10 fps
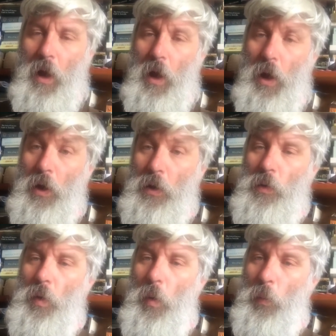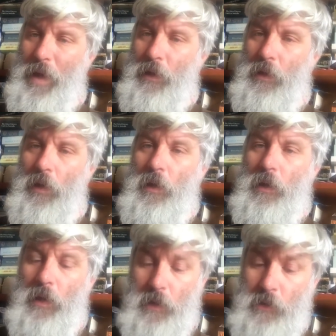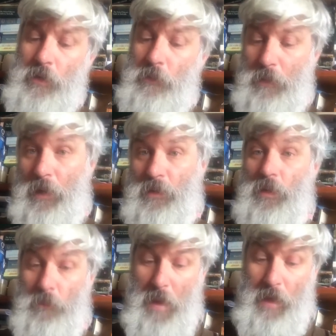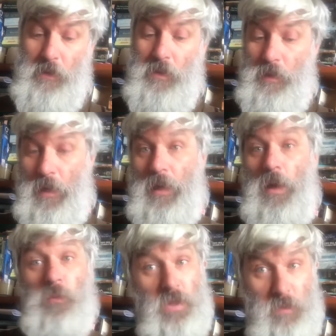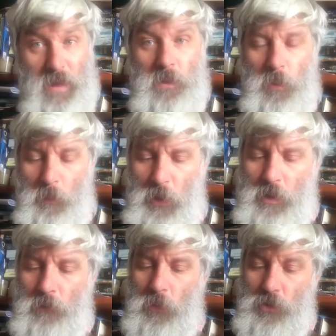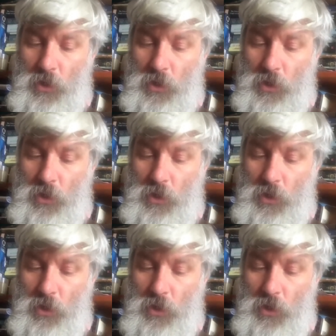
Oh, when innocent Millicent met the respectable Percival,